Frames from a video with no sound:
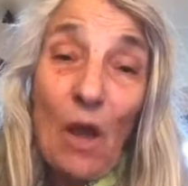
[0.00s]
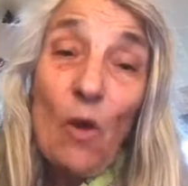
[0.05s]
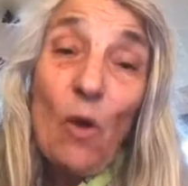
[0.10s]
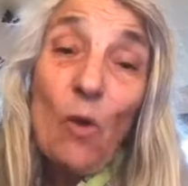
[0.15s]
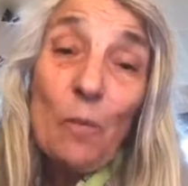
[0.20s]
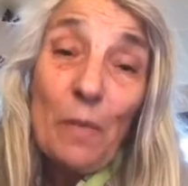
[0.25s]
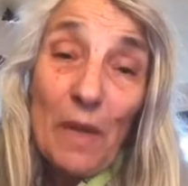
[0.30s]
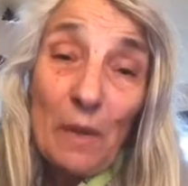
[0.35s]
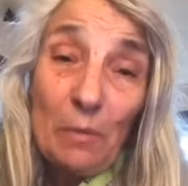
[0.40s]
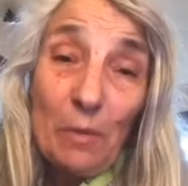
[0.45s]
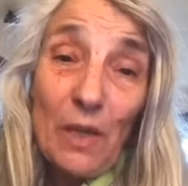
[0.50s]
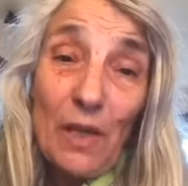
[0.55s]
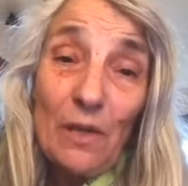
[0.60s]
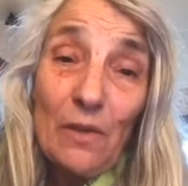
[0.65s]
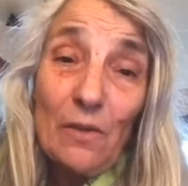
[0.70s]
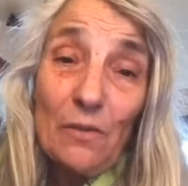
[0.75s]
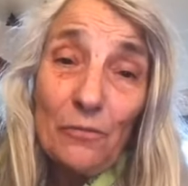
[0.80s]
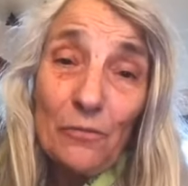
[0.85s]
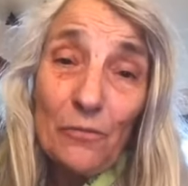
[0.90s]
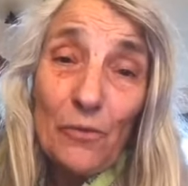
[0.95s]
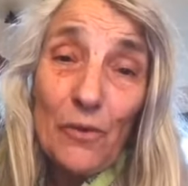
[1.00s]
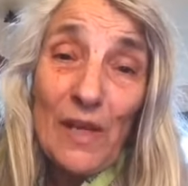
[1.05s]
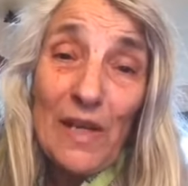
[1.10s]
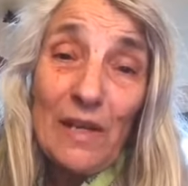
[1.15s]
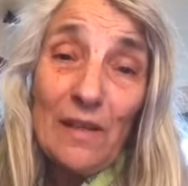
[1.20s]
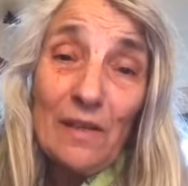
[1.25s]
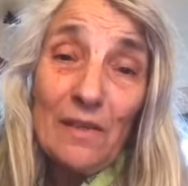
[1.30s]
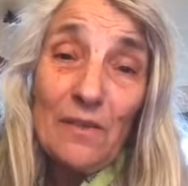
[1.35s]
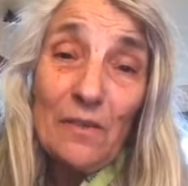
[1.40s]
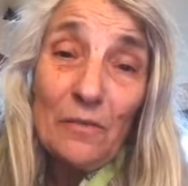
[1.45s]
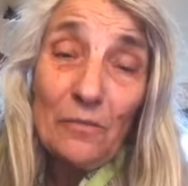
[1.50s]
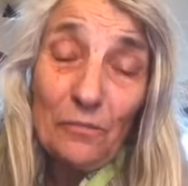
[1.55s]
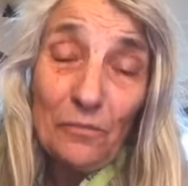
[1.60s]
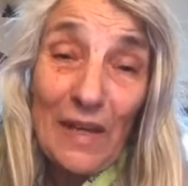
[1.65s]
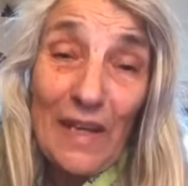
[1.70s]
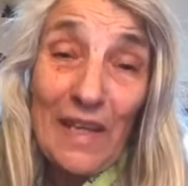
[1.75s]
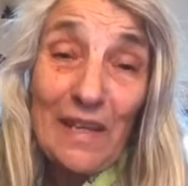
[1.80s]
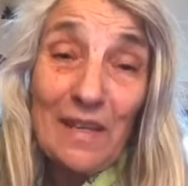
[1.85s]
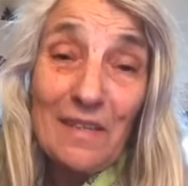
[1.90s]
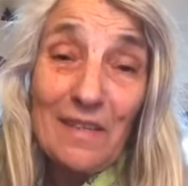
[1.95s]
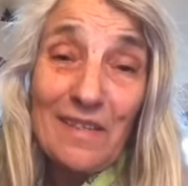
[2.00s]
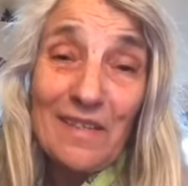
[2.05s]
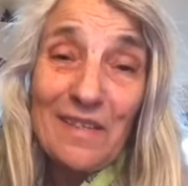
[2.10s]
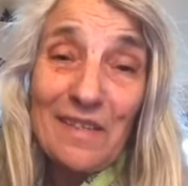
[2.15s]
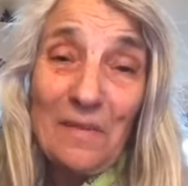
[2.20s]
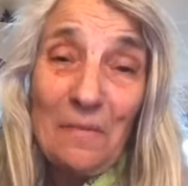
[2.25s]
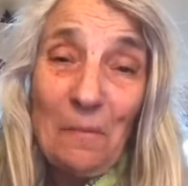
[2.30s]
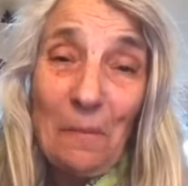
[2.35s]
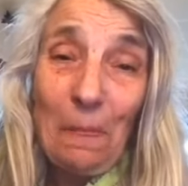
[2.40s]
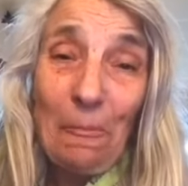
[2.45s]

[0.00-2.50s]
Or maybe the fleas